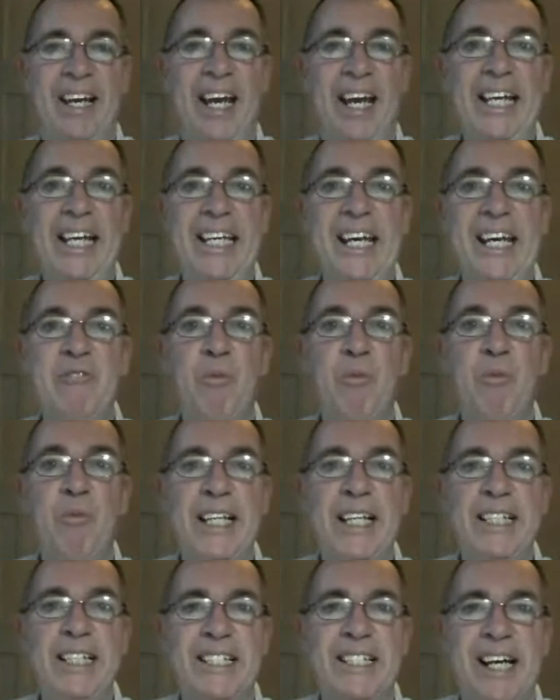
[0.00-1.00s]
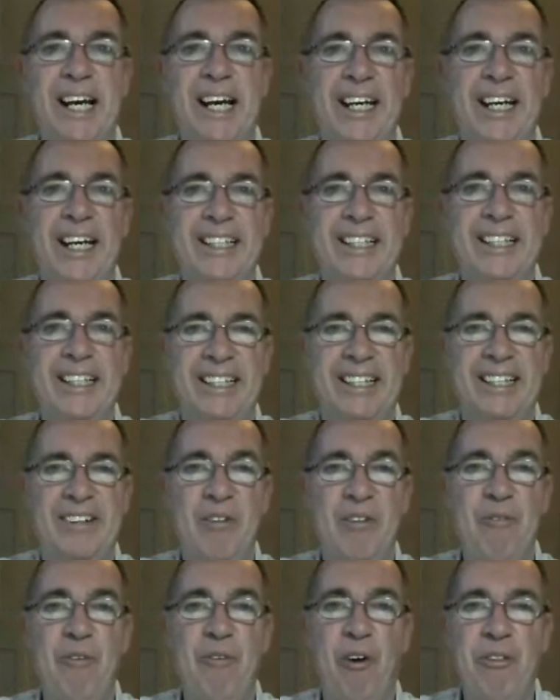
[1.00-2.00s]
It is Wednesday,
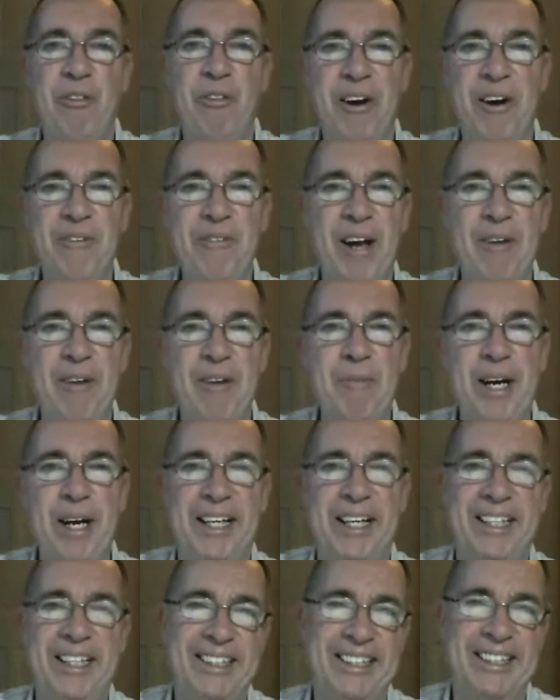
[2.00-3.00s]
the 4th of November.